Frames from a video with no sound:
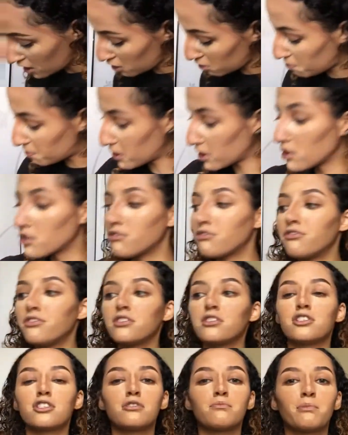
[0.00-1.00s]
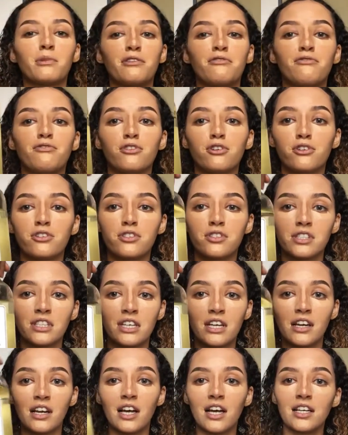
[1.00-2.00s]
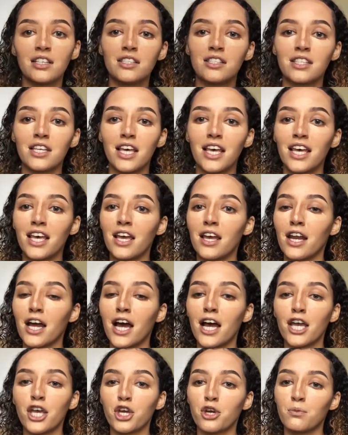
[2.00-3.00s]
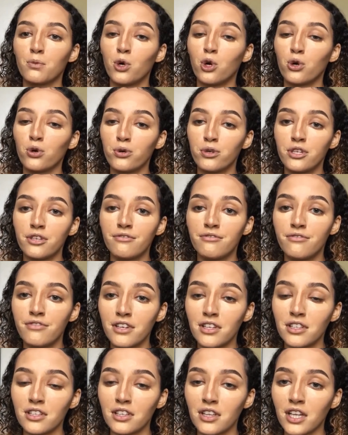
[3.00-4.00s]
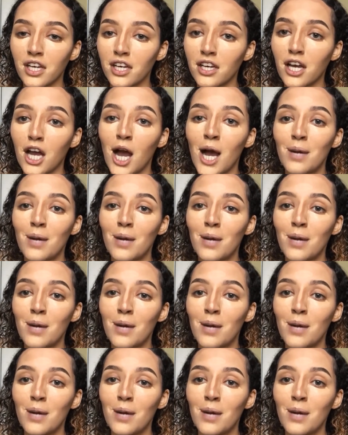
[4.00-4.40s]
I barely finished my first glass and I am already feeling like